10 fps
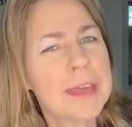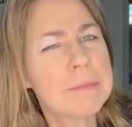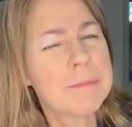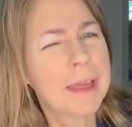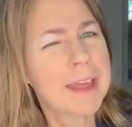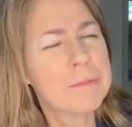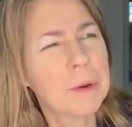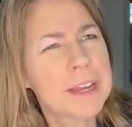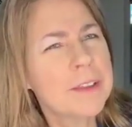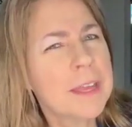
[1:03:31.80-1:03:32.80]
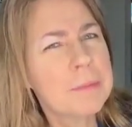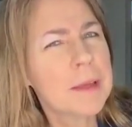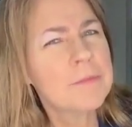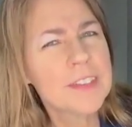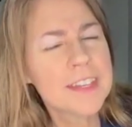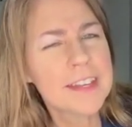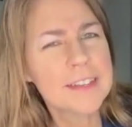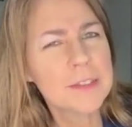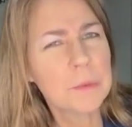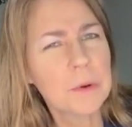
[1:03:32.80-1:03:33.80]
Okay, but Pam, why do you keep
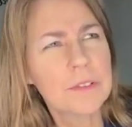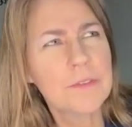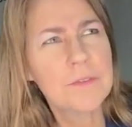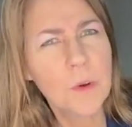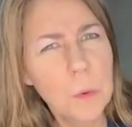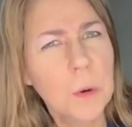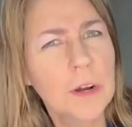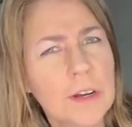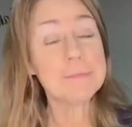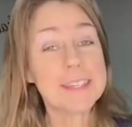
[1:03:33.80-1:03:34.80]
emphasizing the word for?